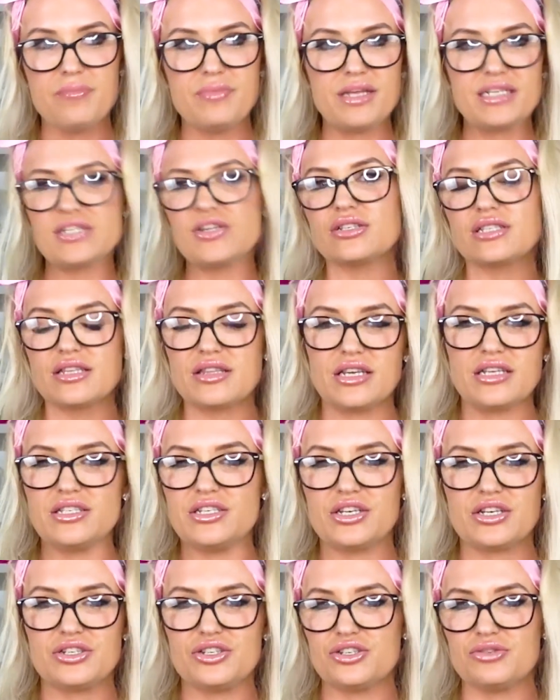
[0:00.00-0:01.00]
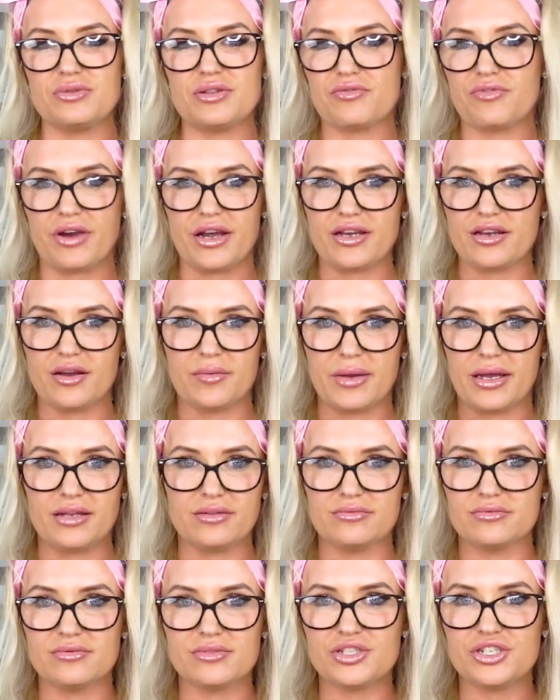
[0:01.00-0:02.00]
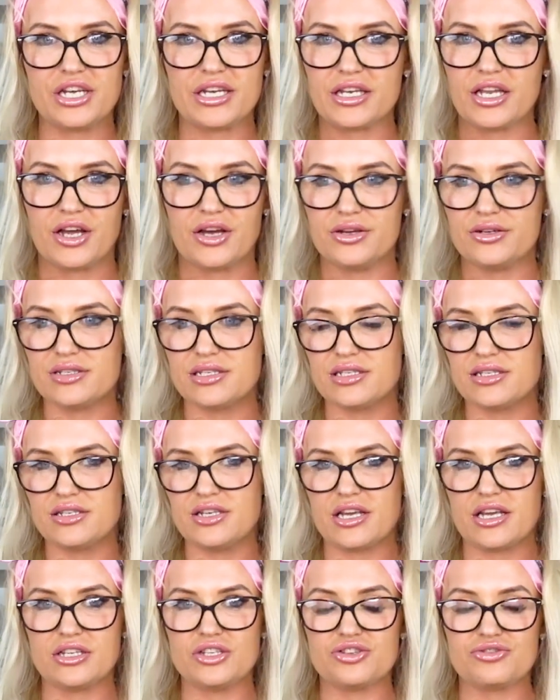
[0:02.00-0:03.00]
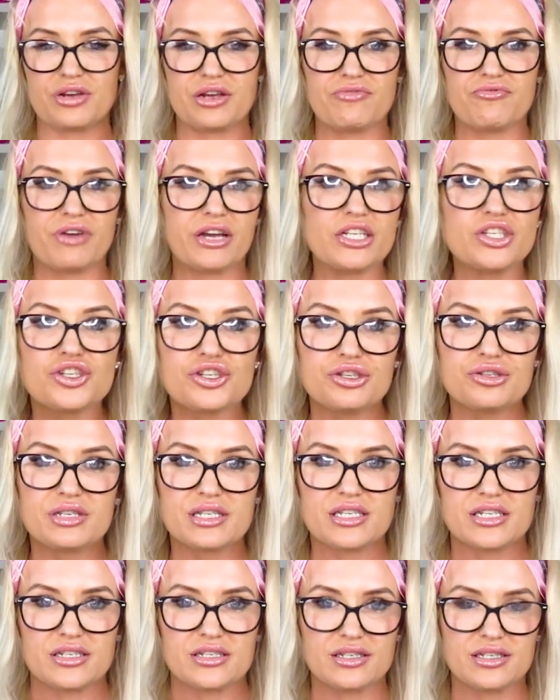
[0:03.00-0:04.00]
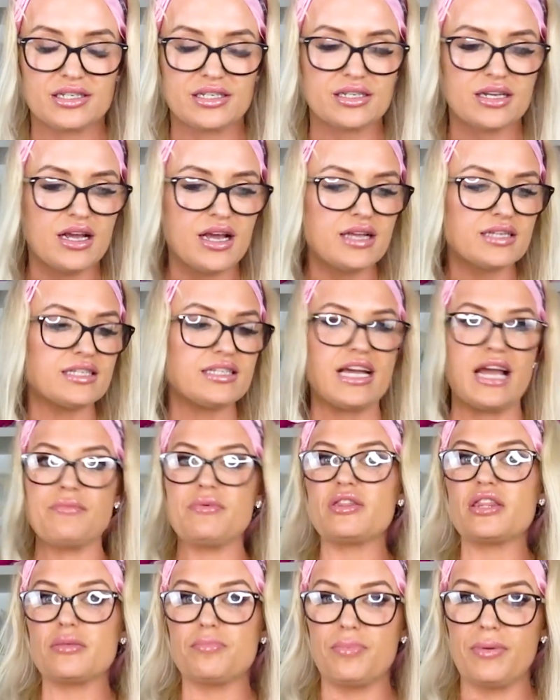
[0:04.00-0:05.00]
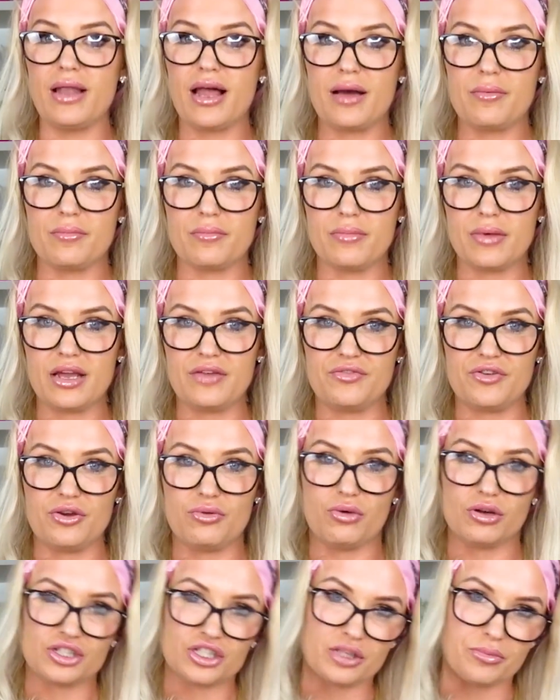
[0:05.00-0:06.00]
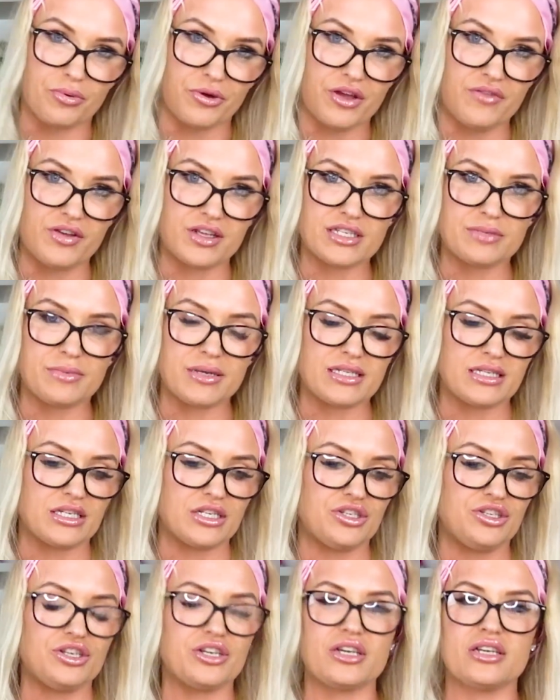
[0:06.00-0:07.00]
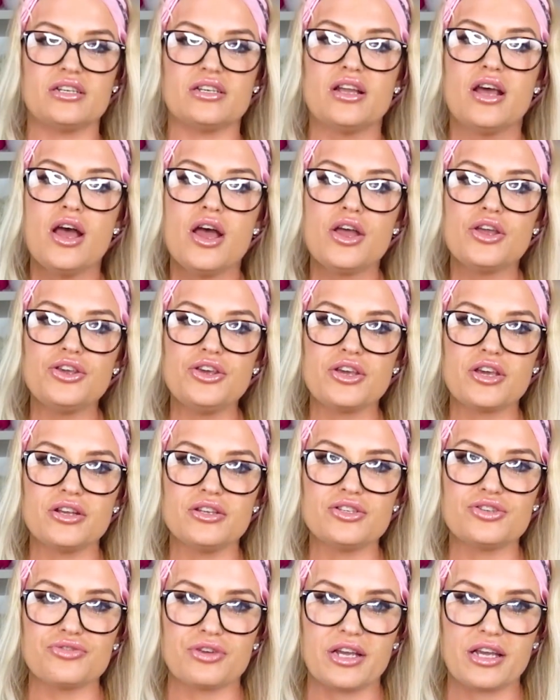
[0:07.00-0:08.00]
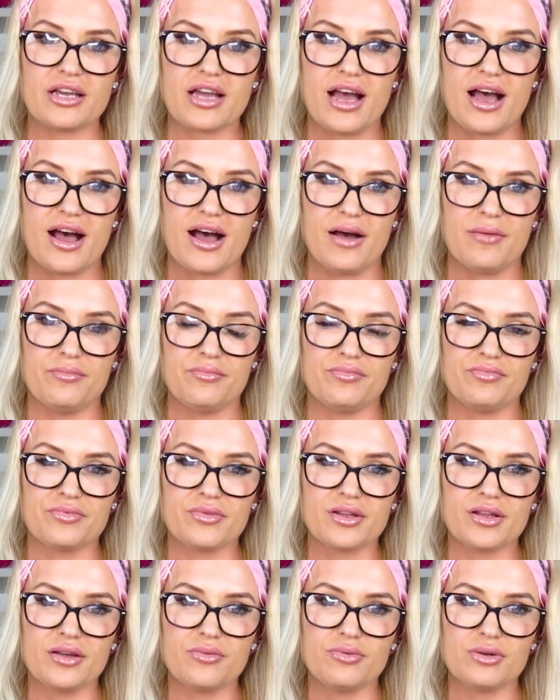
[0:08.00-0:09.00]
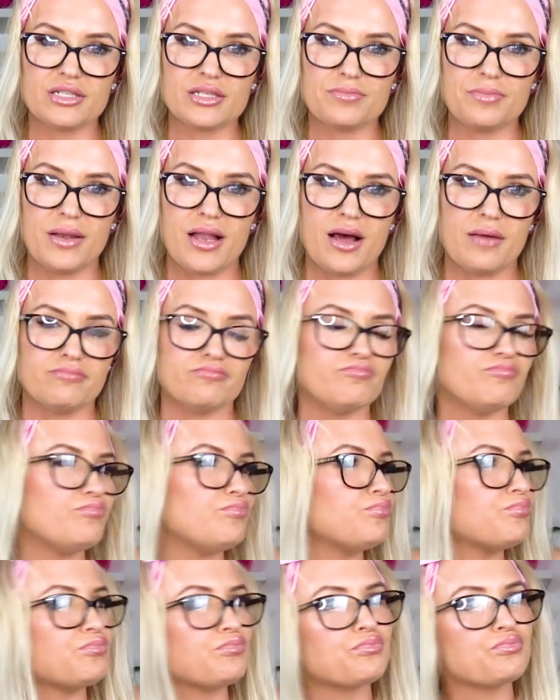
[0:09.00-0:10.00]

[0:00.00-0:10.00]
There's lots of things you can do with red. I mean, shitloads. You can drink red juices. Same with the plum. If you watch the previous message, you can drink, what's plum?